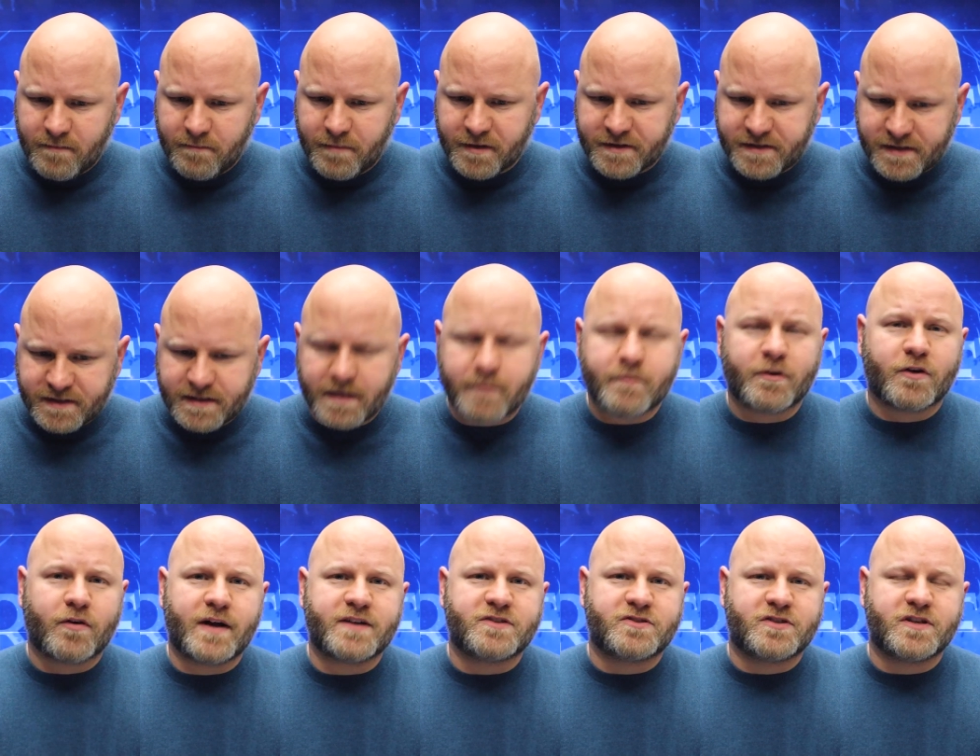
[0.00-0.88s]
But the
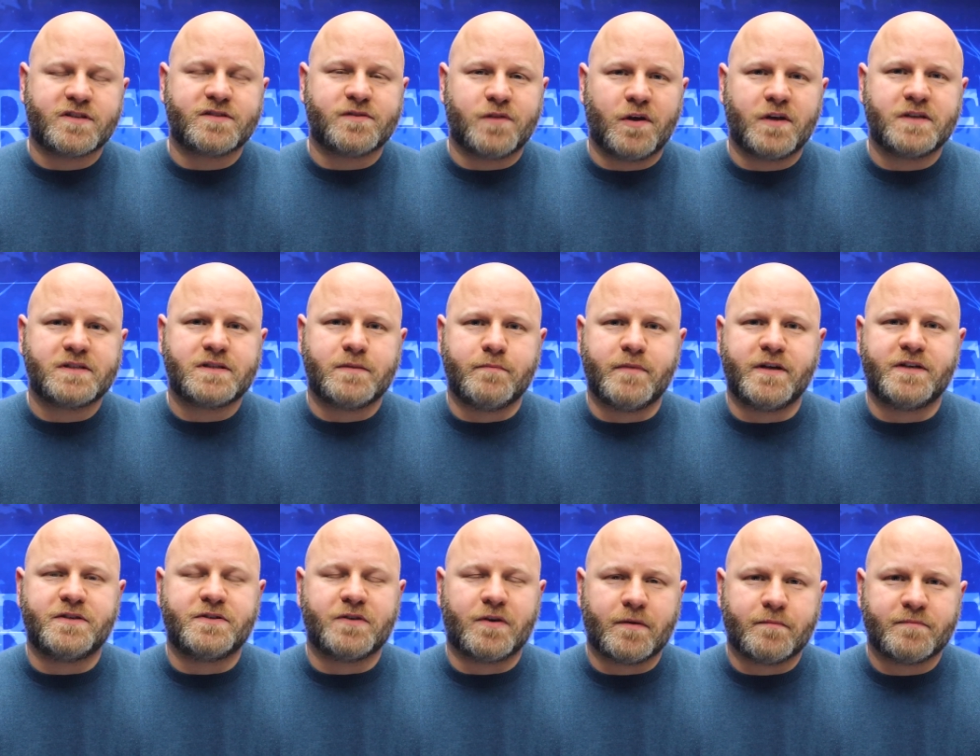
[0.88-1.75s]
Democrats just lost the
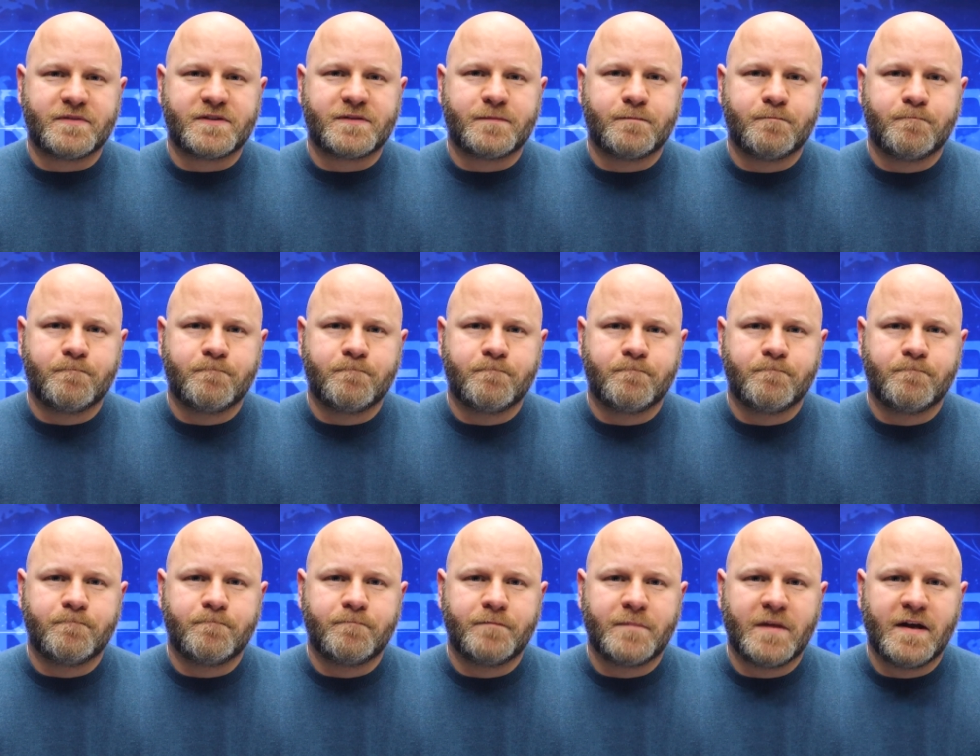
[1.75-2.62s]
midterms,
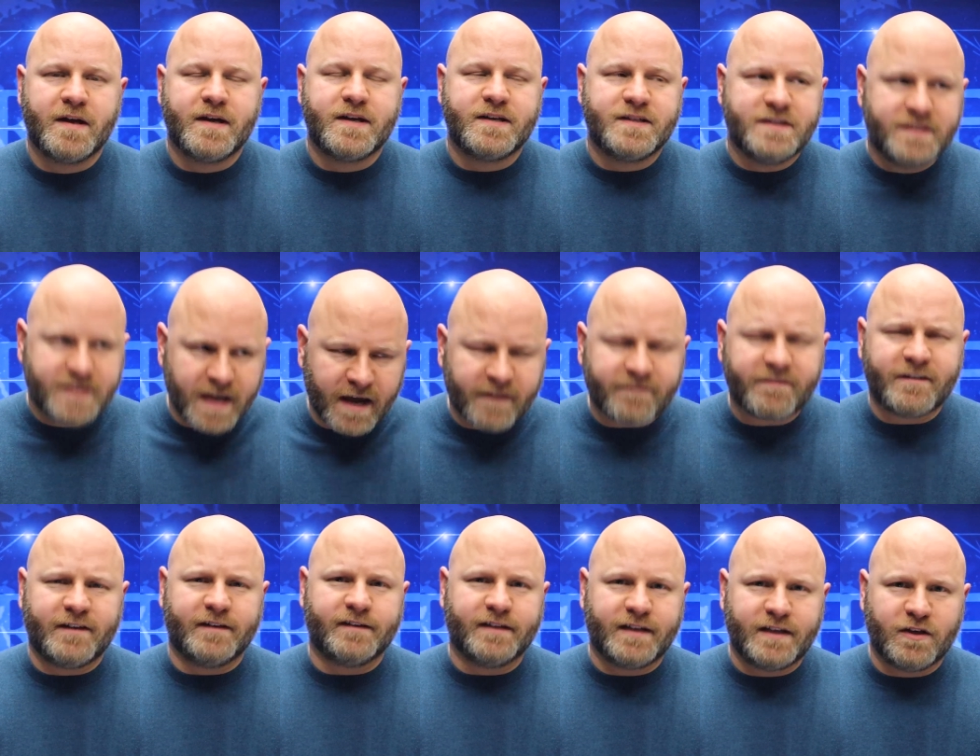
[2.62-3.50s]

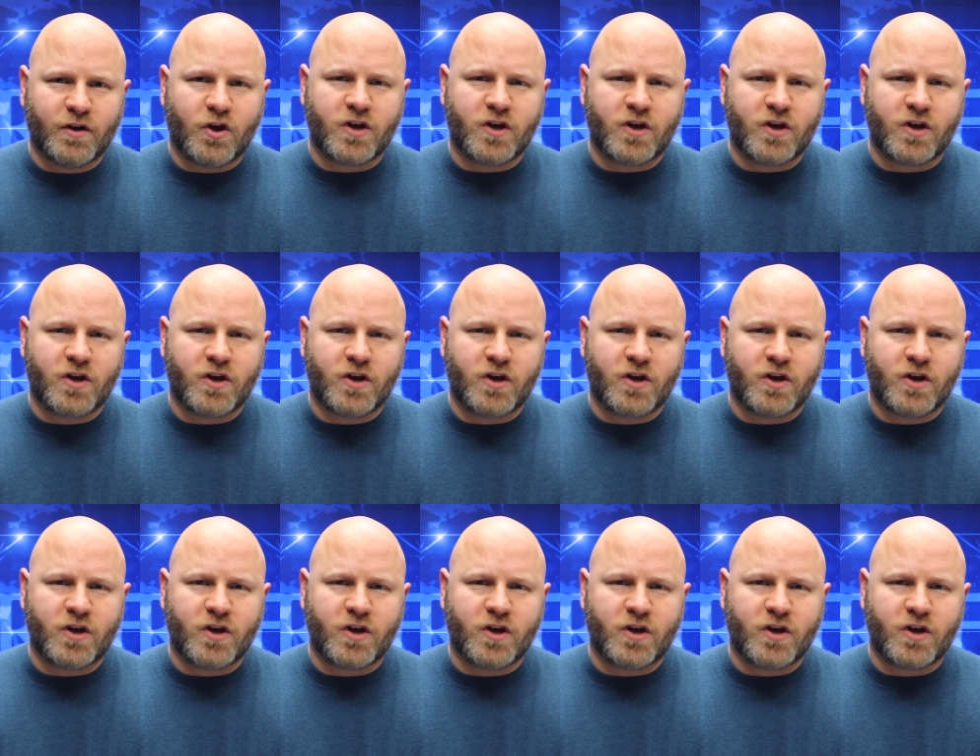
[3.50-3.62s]
definitely